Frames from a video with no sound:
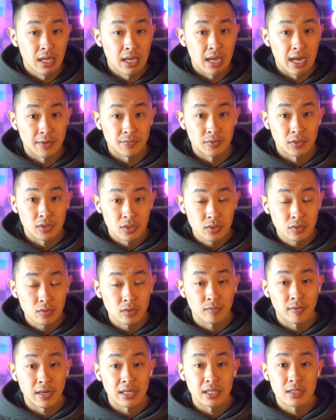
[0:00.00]
After 2,
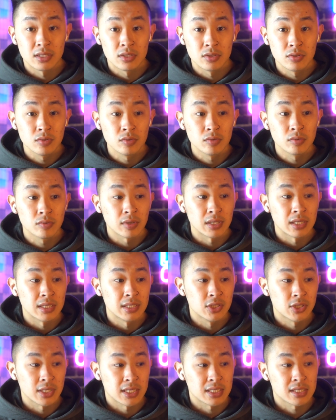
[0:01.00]
if I do
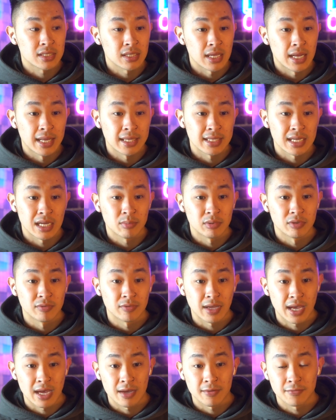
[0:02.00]
ingest any type of
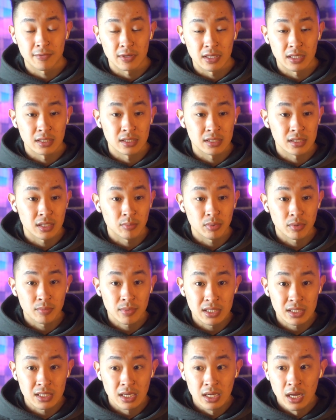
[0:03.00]
caffeine
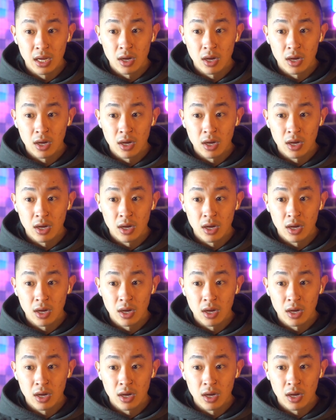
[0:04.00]
supplement